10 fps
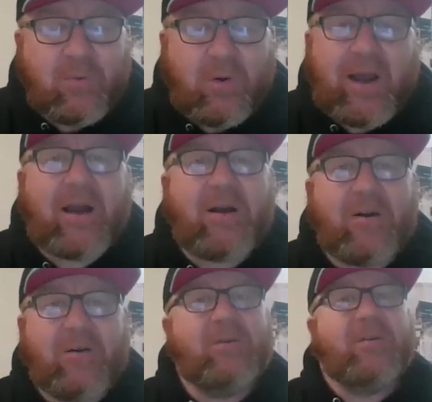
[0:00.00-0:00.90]

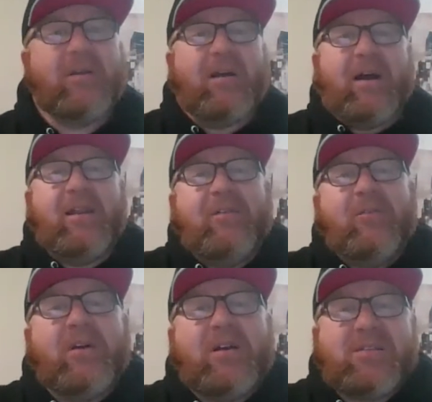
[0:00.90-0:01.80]
Wow. Wow.
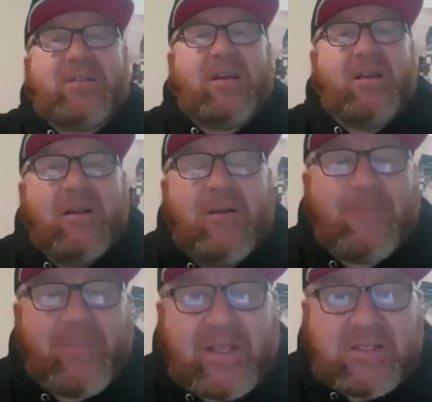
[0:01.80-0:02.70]
You realize that.
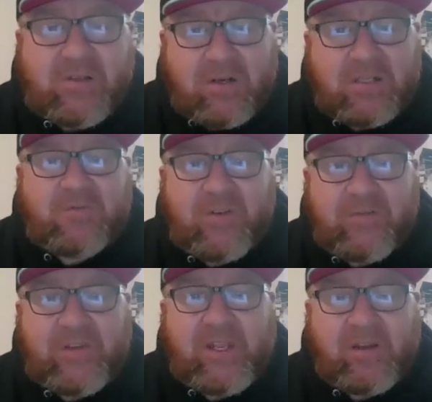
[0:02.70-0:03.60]
That song is
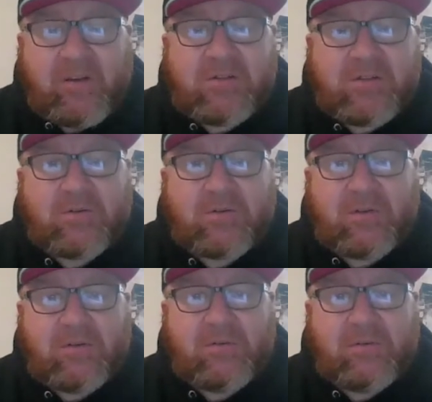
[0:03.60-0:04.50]
fifteen years
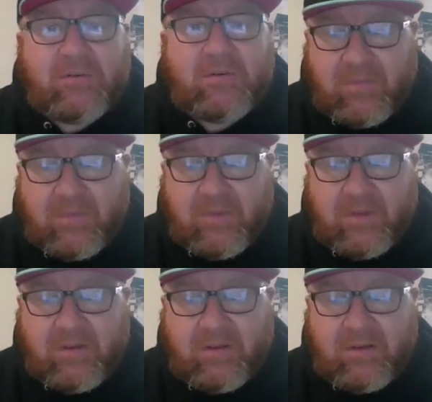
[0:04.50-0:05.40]
old, dude.
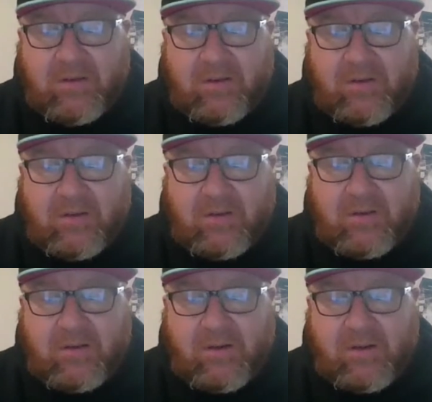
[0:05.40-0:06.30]
That's because
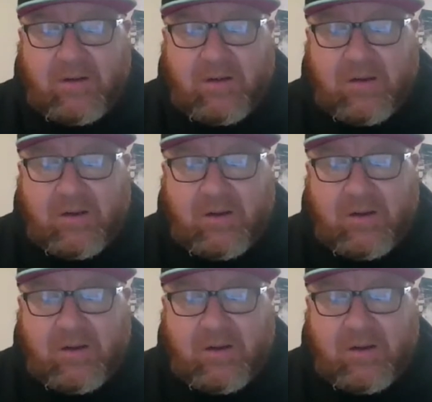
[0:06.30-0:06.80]
timeless.